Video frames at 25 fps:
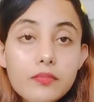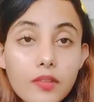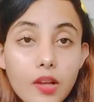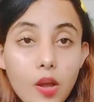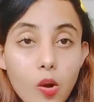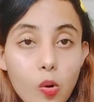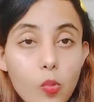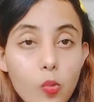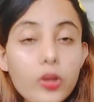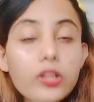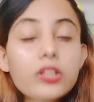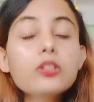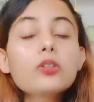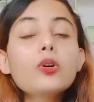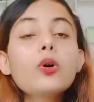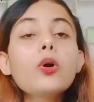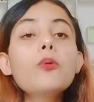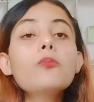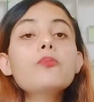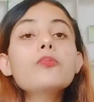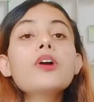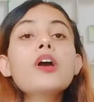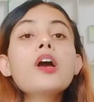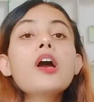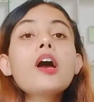with whom
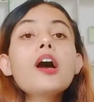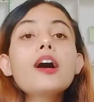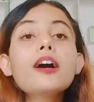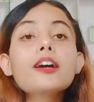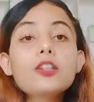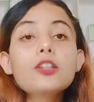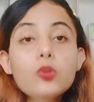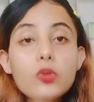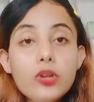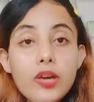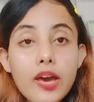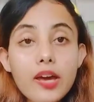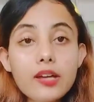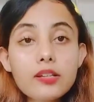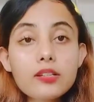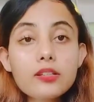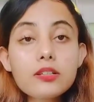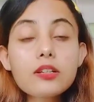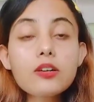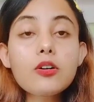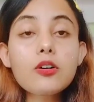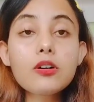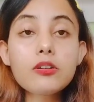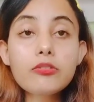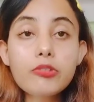you can
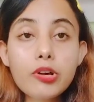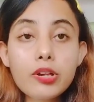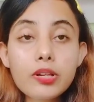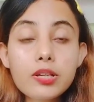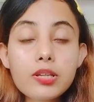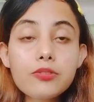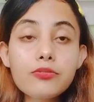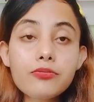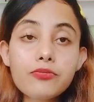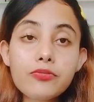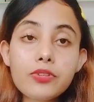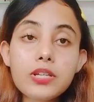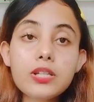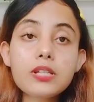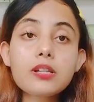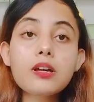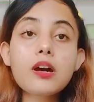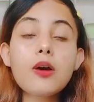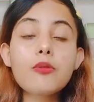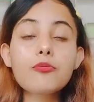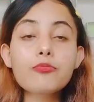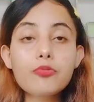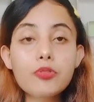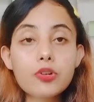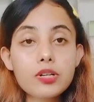really feel
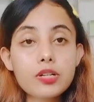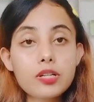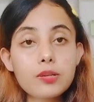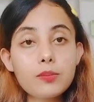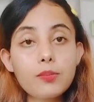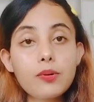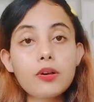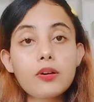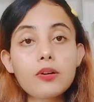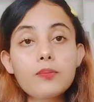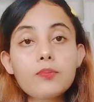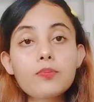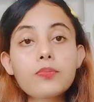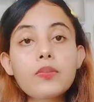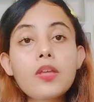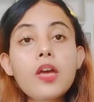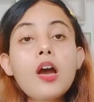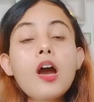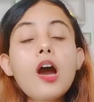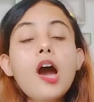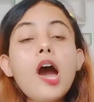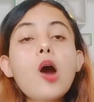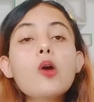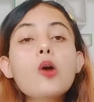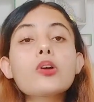comfortable.
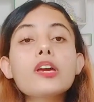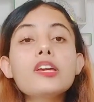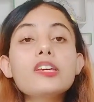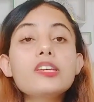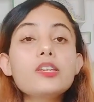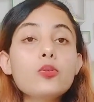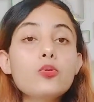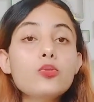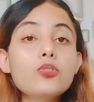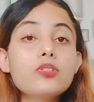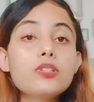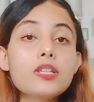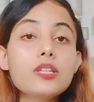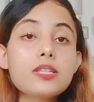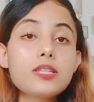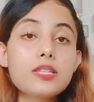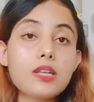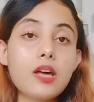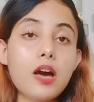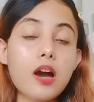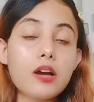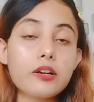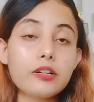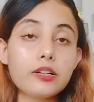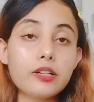Okay, you
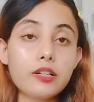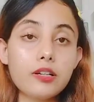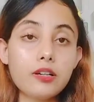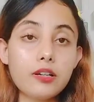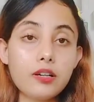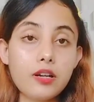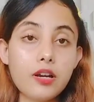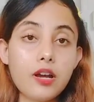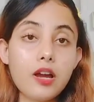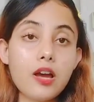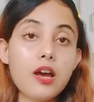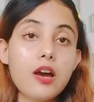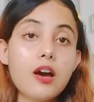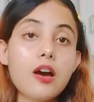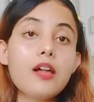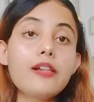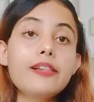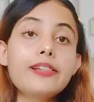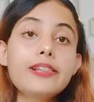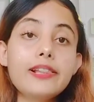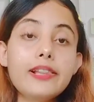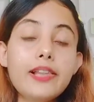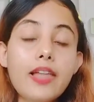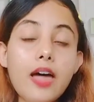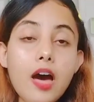desire
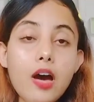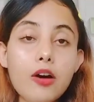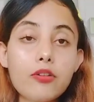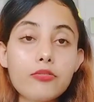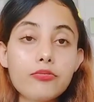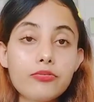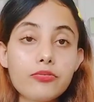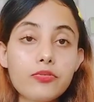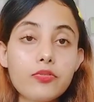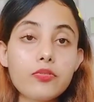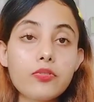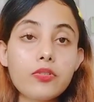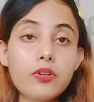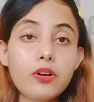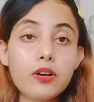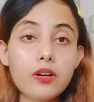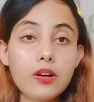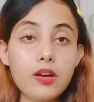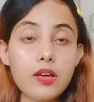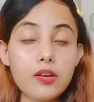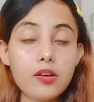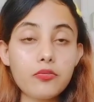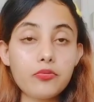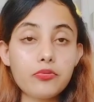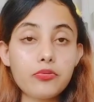love
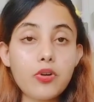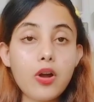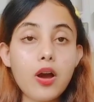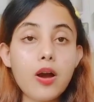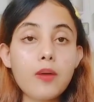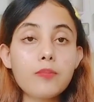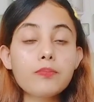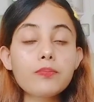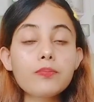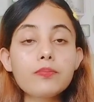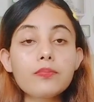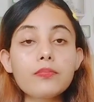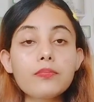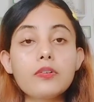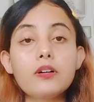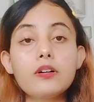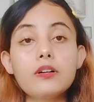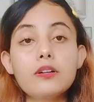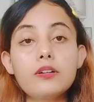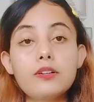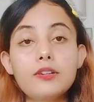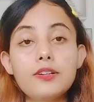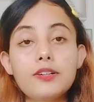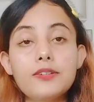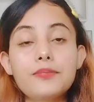from
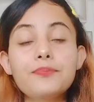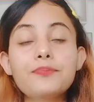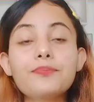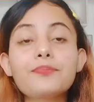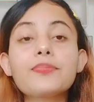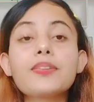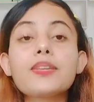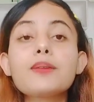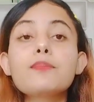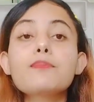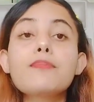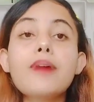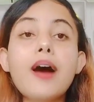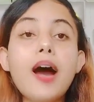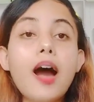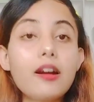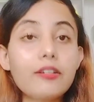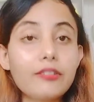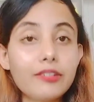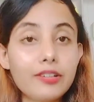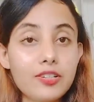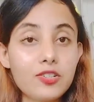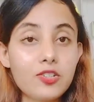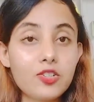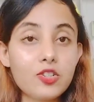
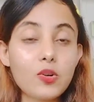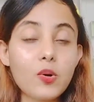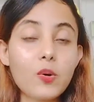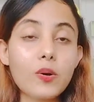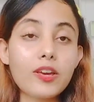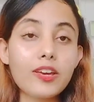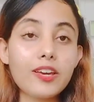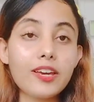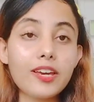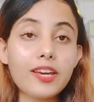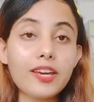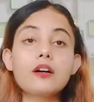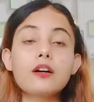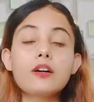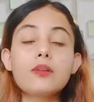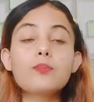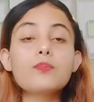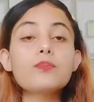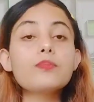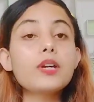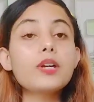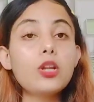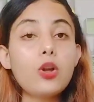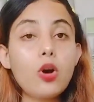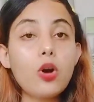marriage, okay?
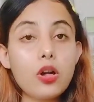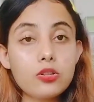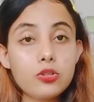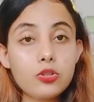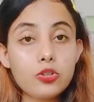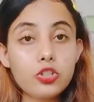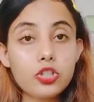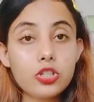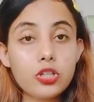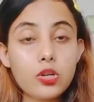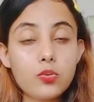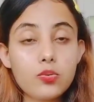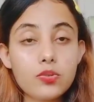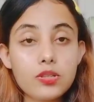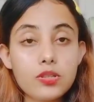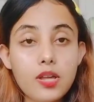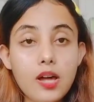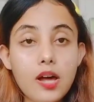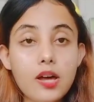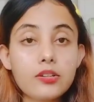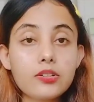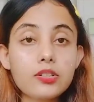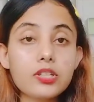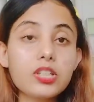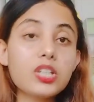It also shows
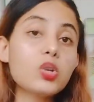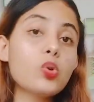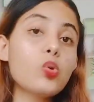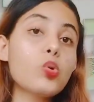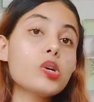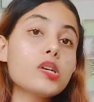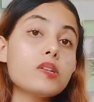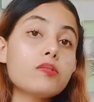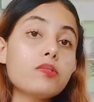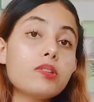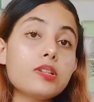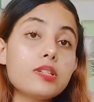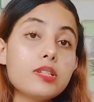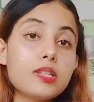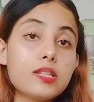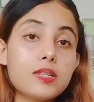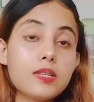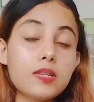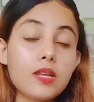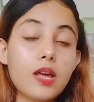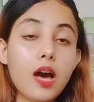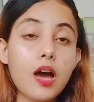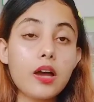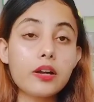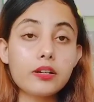that you even
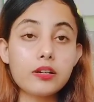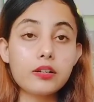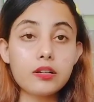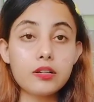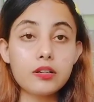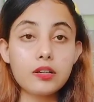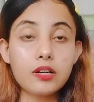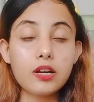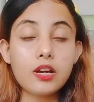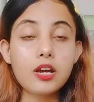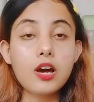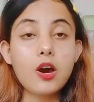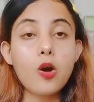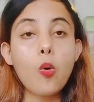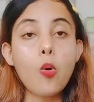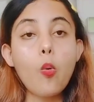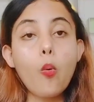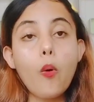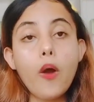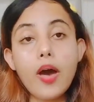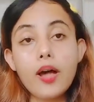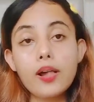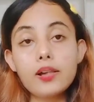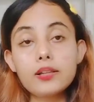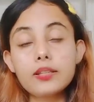desire
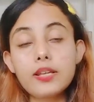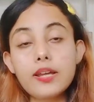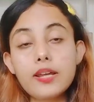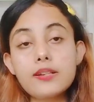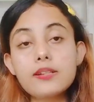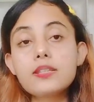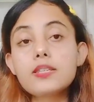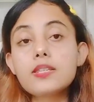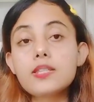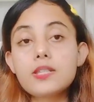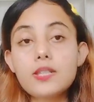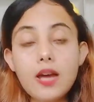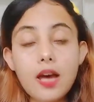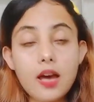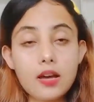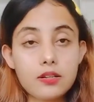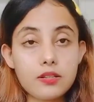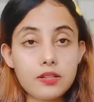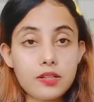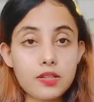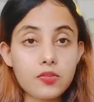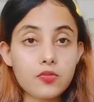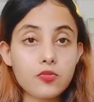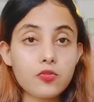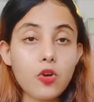wealth and
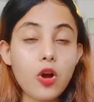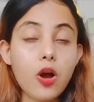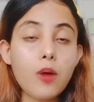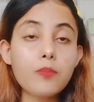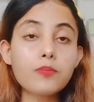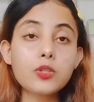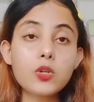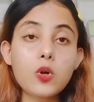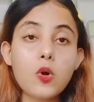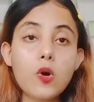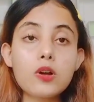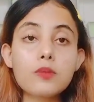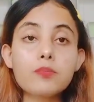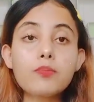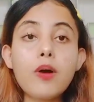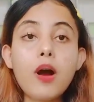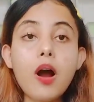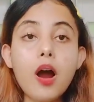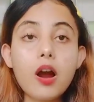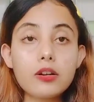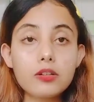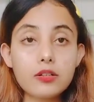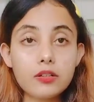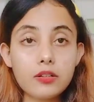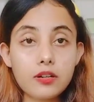status from your
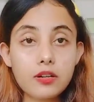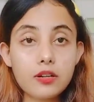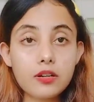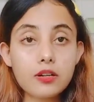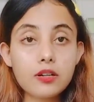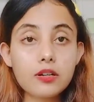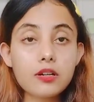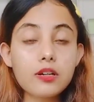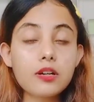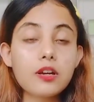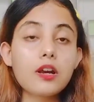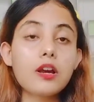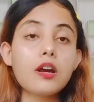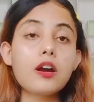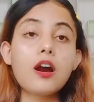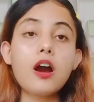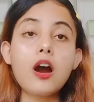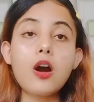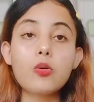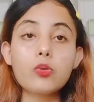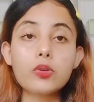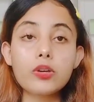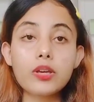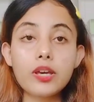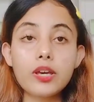partner,
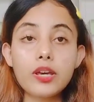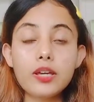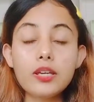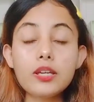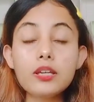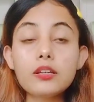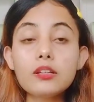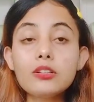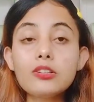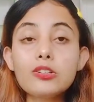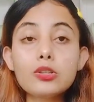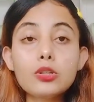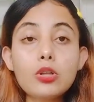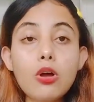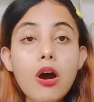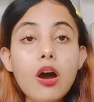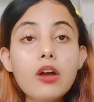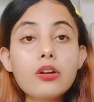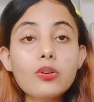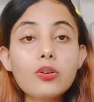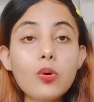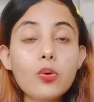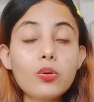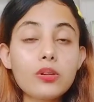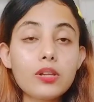okay? Not
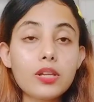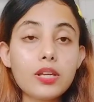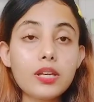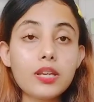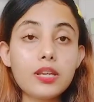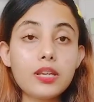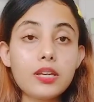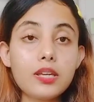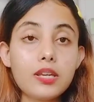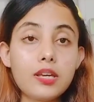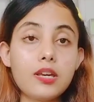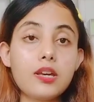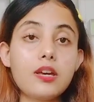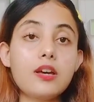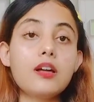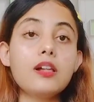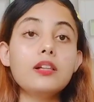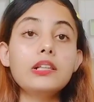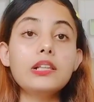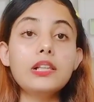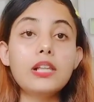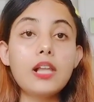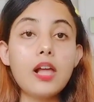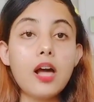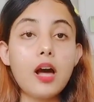only
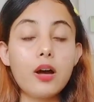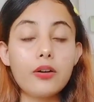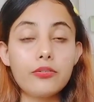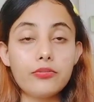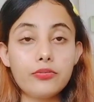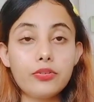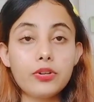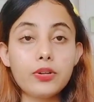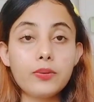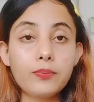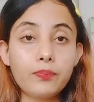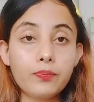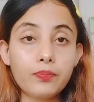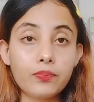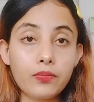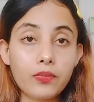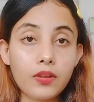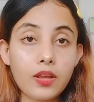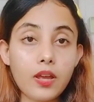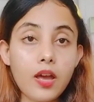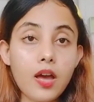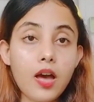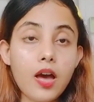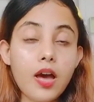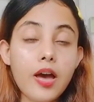love.
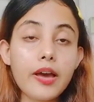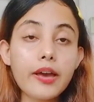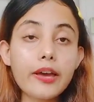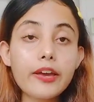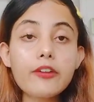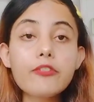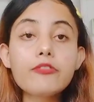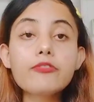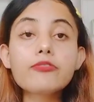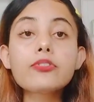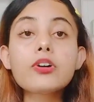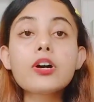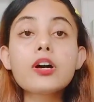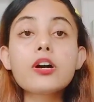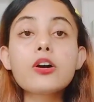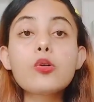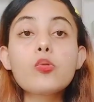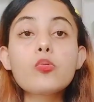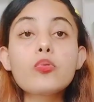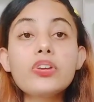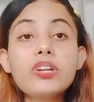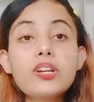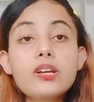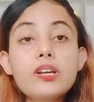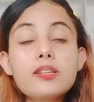If
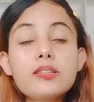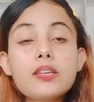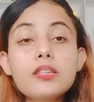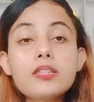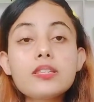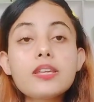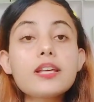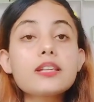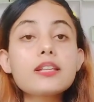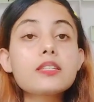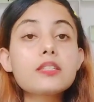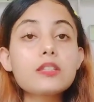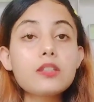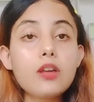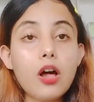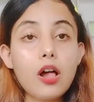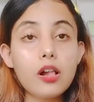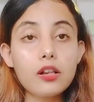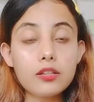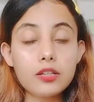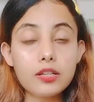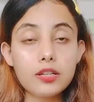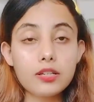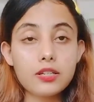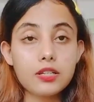Venus is
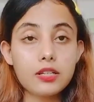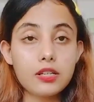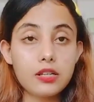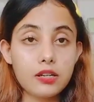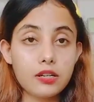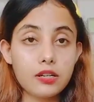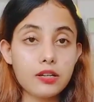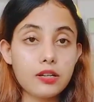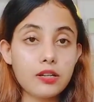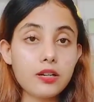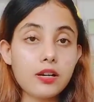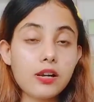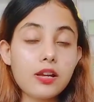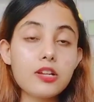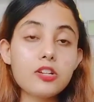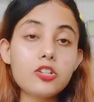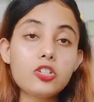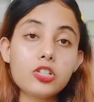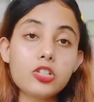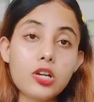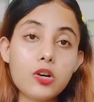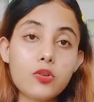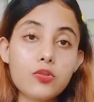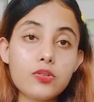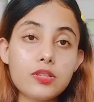exalted here, it
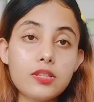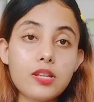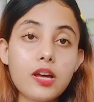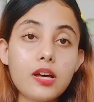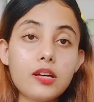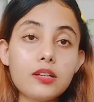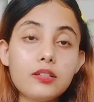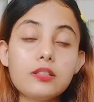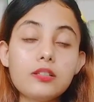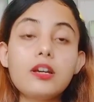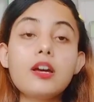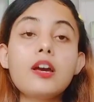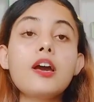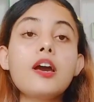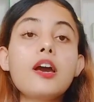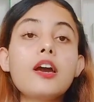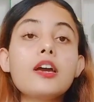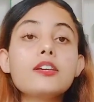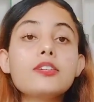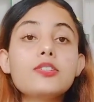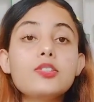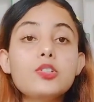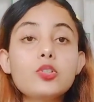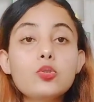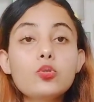shows that
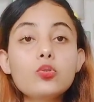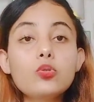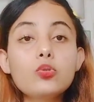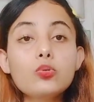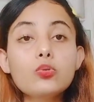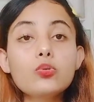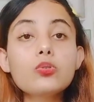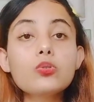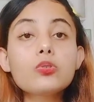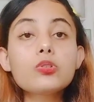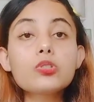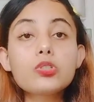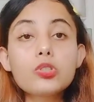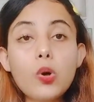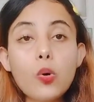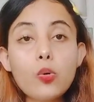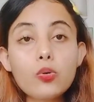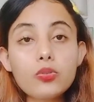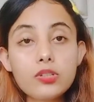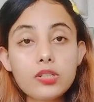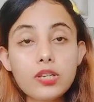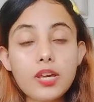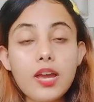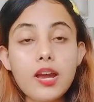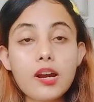you don't
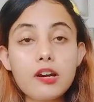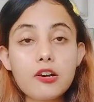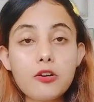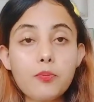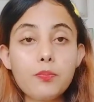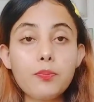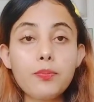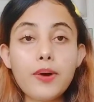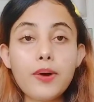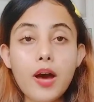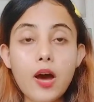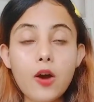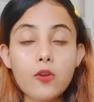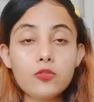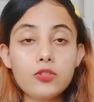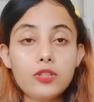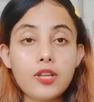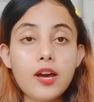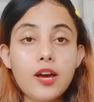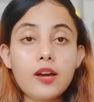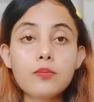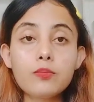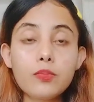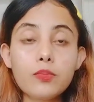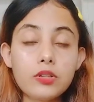care about
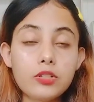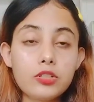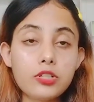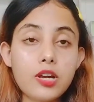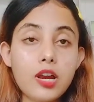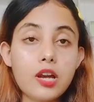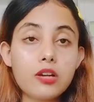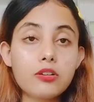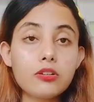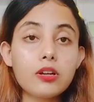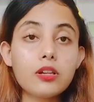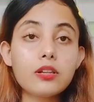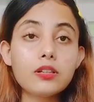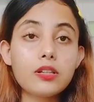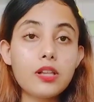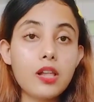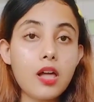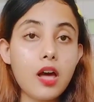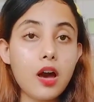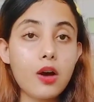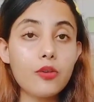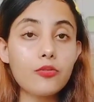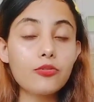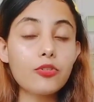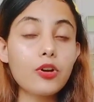that material
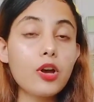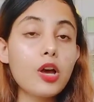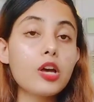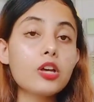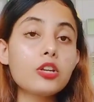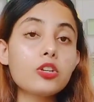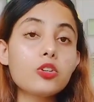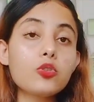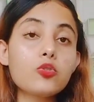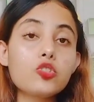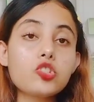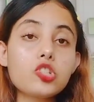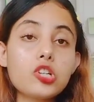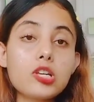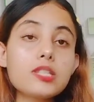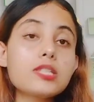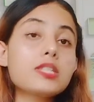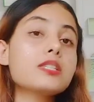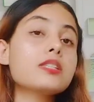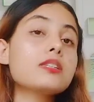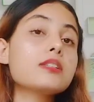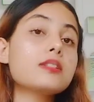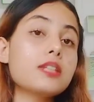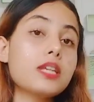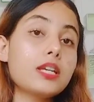love. You
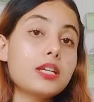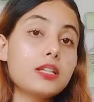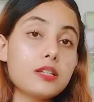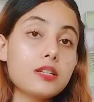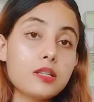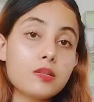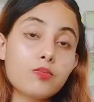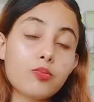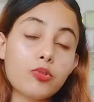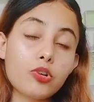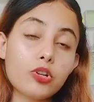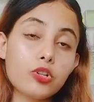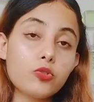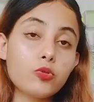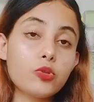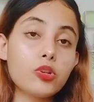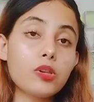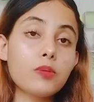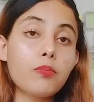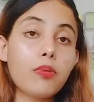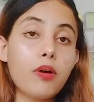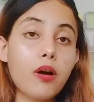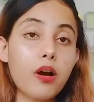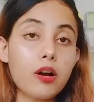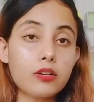just need a spiritual
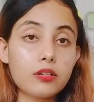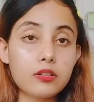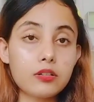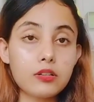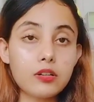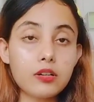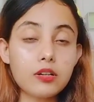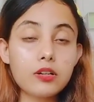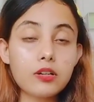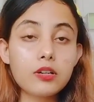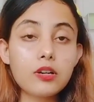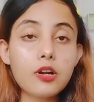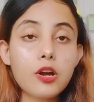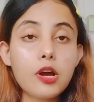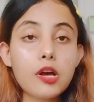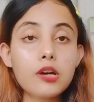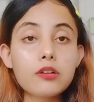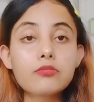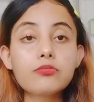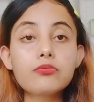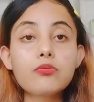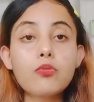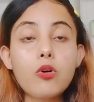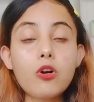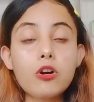partner
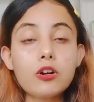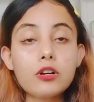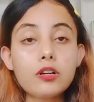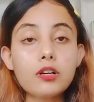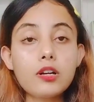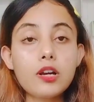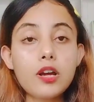for